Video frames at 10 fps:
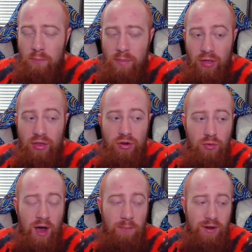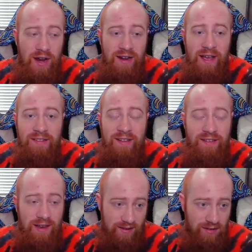but the new update has
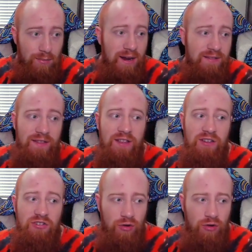exacerbated the issue.